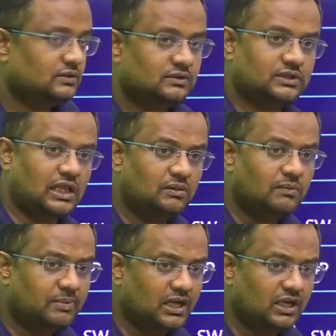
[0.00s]
Tell me,
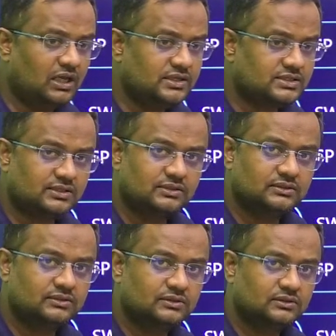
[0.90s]
please.
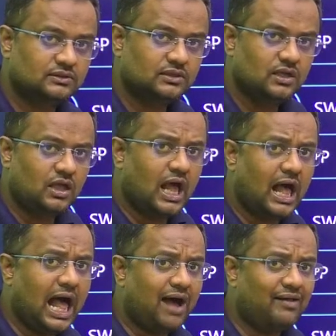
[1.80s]

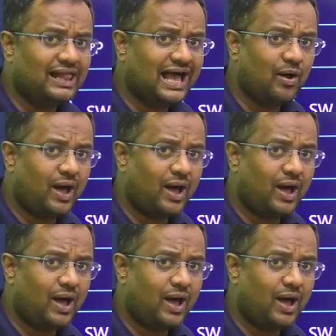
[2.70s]
Oh,